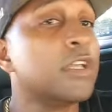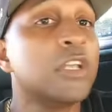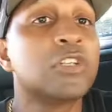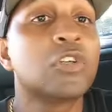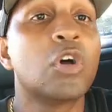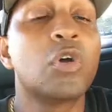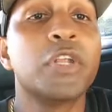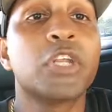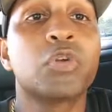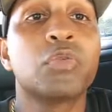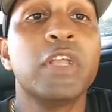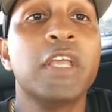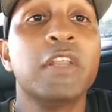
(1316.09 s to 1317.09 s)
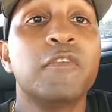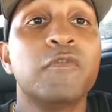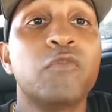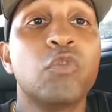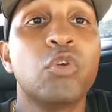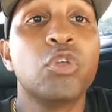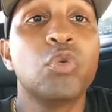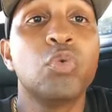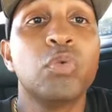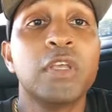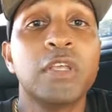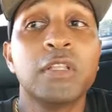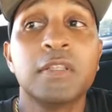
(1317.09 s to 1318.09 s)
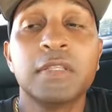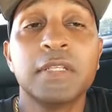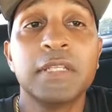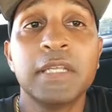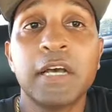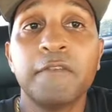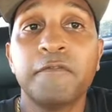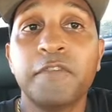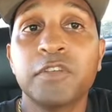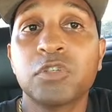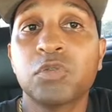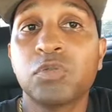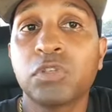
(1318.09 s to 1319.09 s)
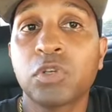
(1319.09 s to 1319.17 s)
it's already created for you in the non-physical,